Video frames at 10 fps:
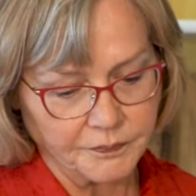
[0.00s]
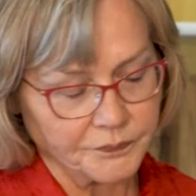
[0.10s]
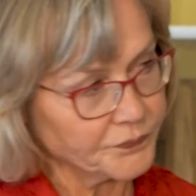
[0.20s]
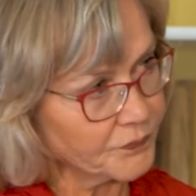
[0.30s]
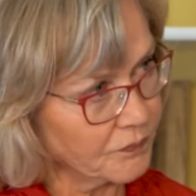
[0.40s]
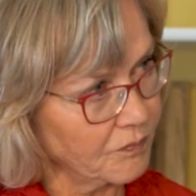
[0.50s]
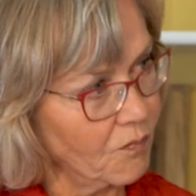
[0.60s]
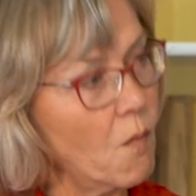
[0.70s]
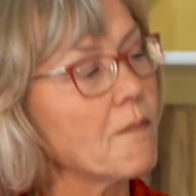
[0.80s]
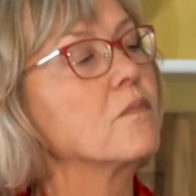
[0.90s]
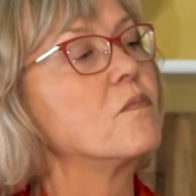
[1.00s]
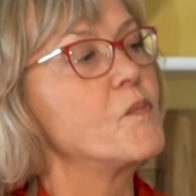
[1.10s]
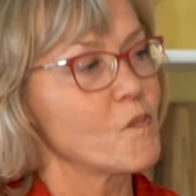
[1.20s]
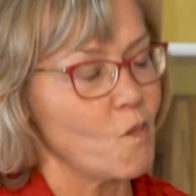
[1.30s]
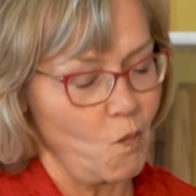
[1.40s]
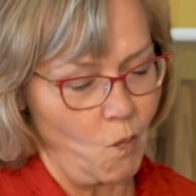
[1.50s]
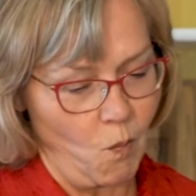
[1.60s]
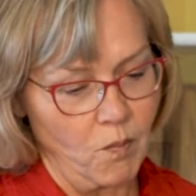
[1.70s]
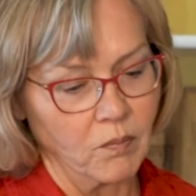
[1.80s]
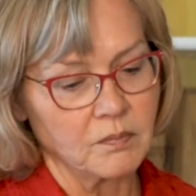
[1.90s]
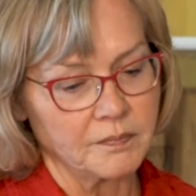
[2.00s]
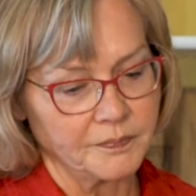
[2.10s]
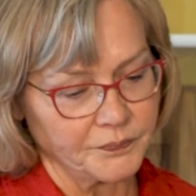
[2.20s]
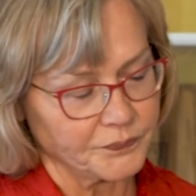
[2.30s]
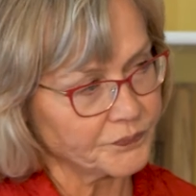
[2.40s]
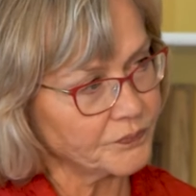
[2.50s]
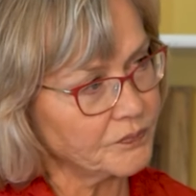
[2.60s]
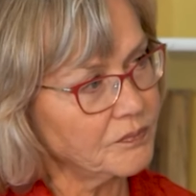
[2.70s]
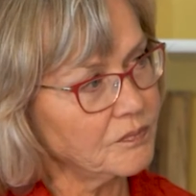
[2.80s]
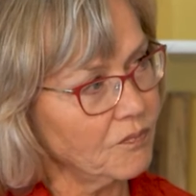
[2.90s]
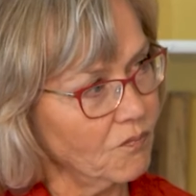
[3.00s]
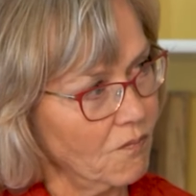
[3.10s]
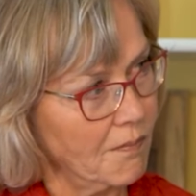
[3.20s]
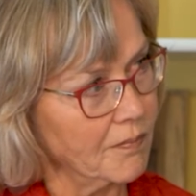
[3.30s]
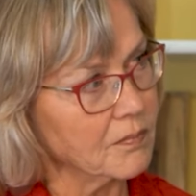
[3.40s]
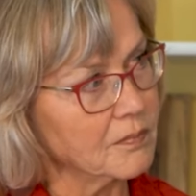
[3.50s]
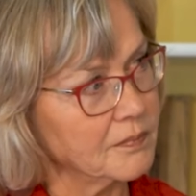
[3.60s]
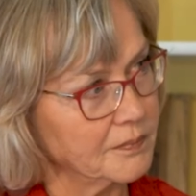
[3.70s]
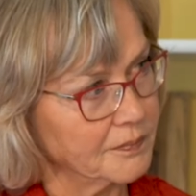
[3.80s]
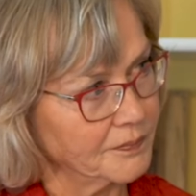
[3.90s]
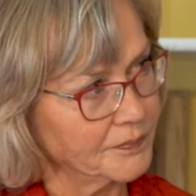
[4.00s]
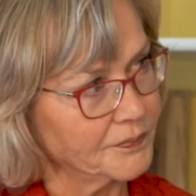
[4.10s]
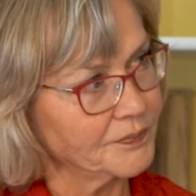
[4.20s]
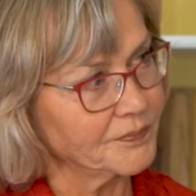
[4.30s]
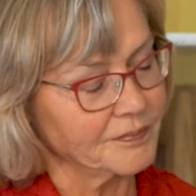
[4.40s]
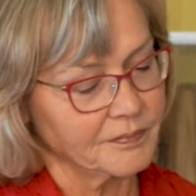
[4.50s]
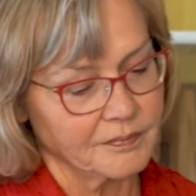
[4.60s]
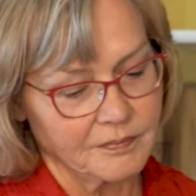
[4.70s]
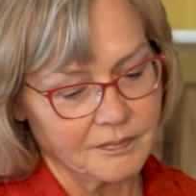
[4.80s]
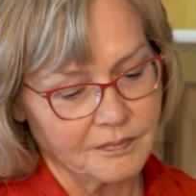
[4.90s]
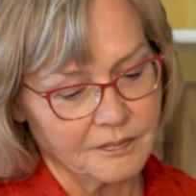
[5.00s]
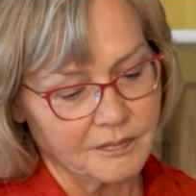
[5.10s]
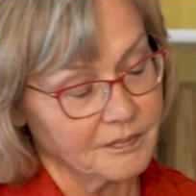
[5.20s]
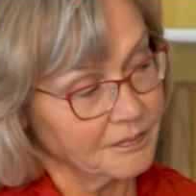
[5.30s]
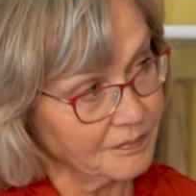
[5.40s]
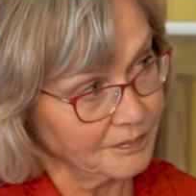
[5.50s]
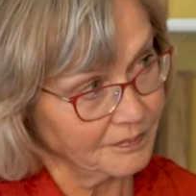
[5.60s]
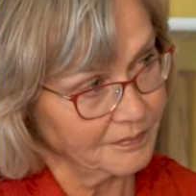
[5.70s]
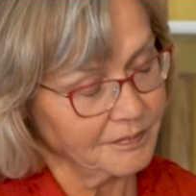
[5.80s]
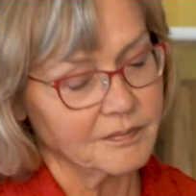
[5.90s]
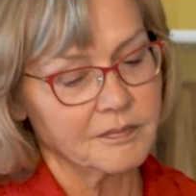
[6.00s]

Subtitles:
No words are spoken by the person on screen.